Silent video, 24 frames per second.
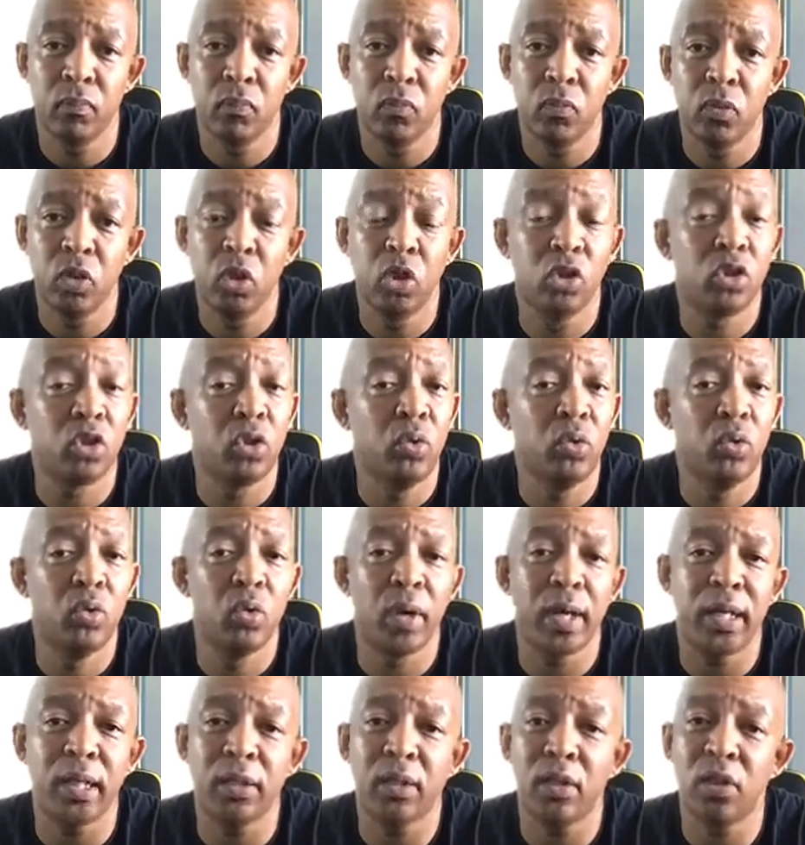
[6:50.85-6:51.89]
You're too
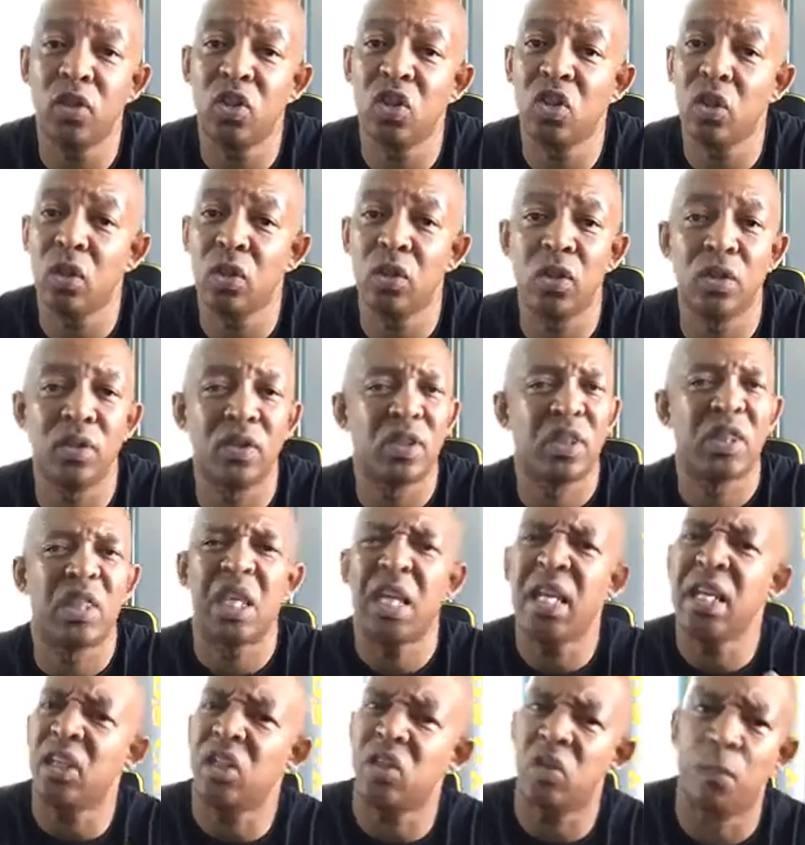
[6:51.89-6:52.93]
great to
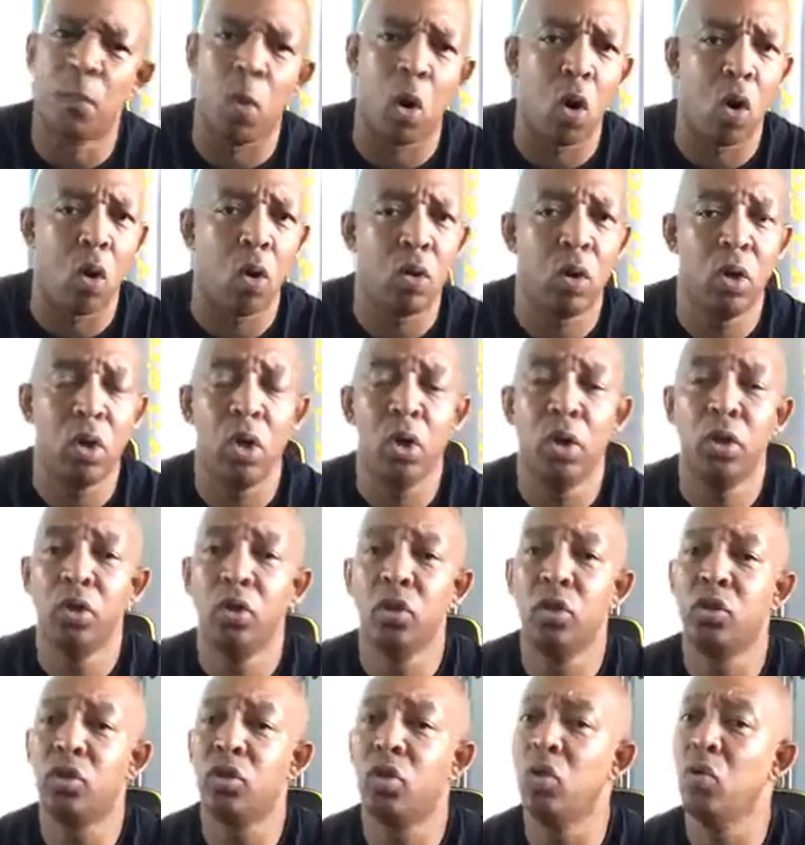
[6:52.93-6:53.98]
think small.
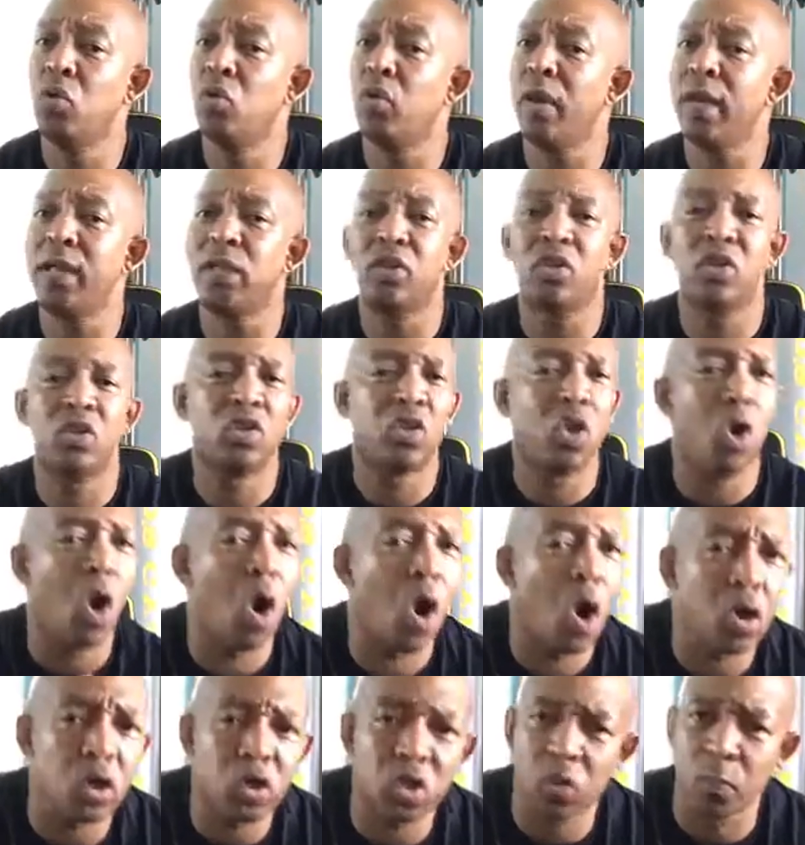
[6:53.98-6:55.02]
You're too great to
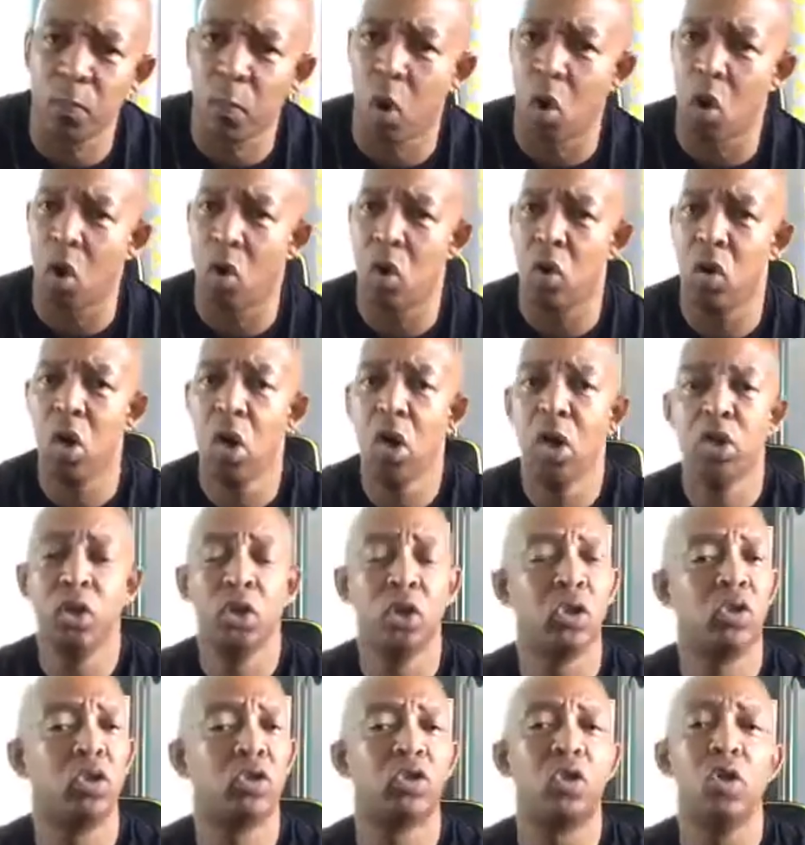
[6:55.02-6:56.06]
talk small. You're
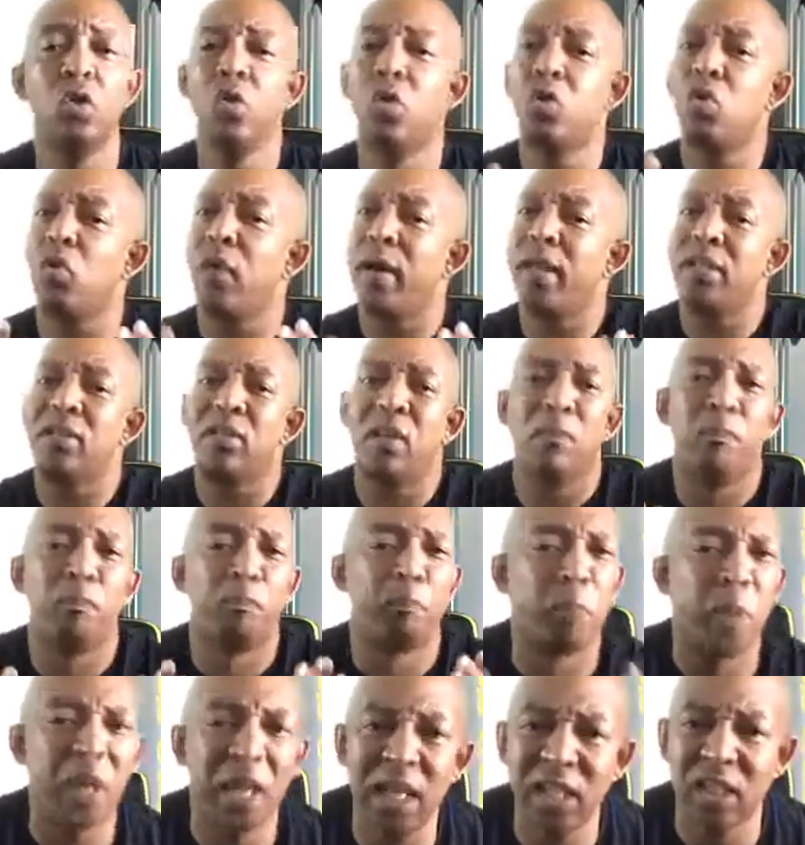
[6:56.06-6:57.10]
too great to
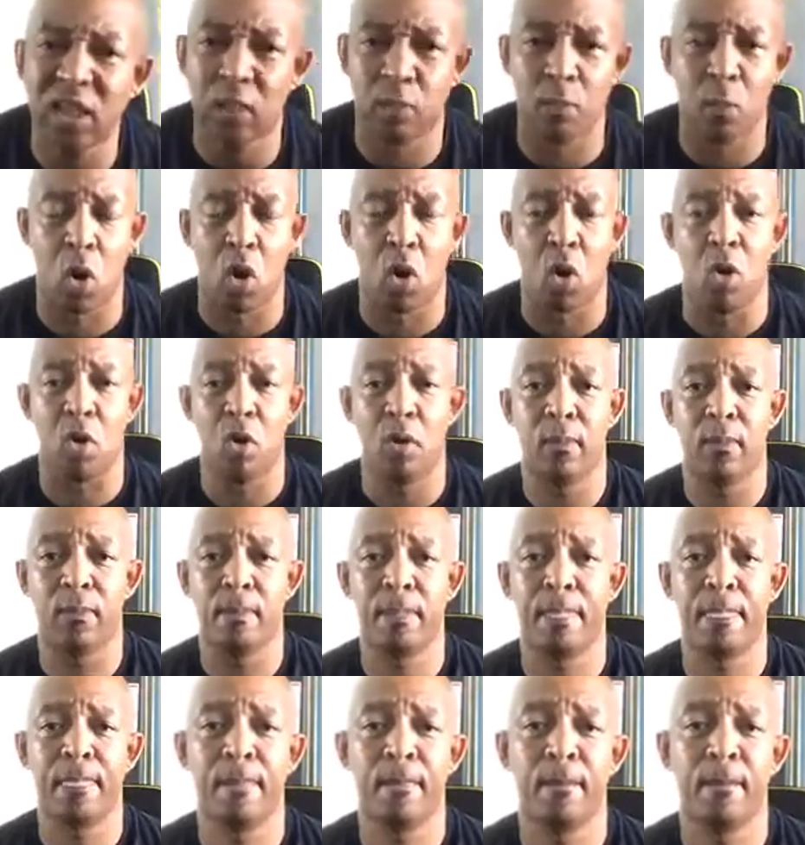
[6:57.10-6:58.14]
be small.
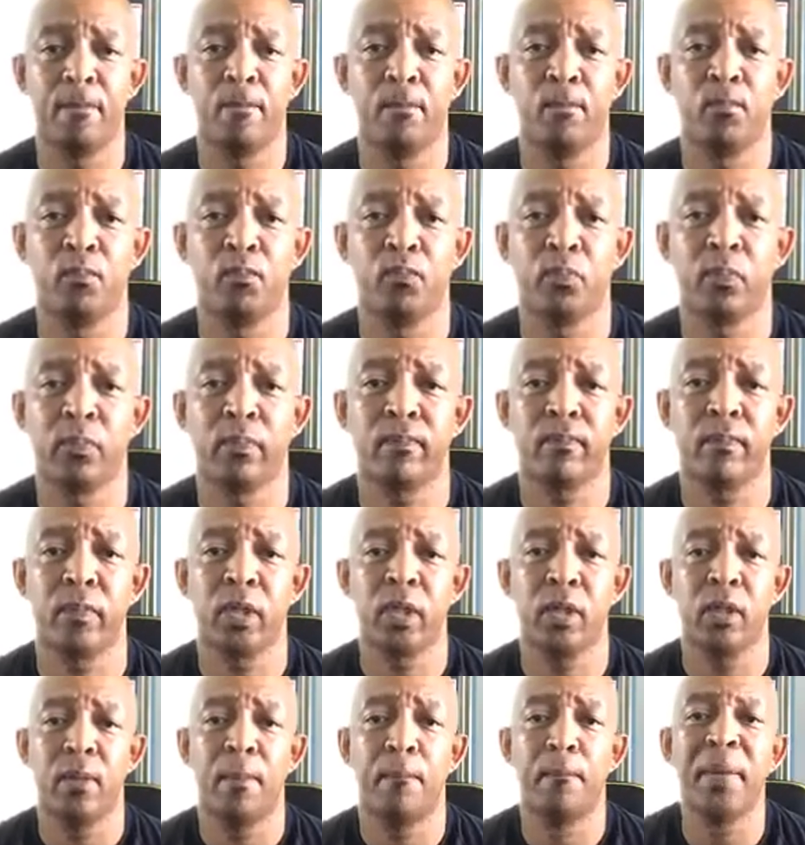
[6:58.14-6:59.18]

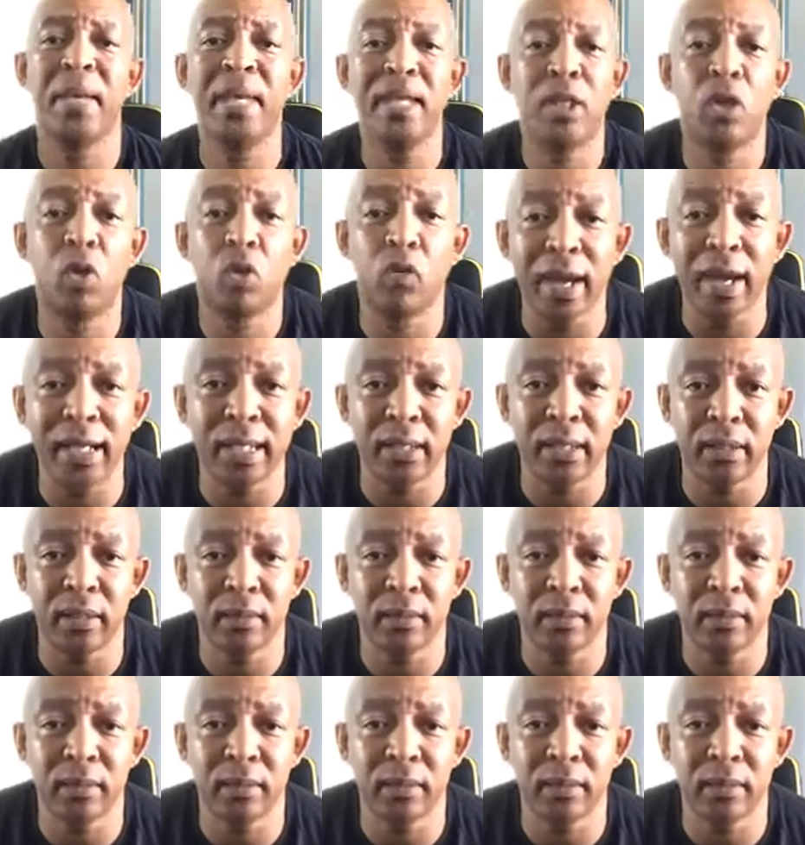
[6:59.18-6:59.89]
Be great.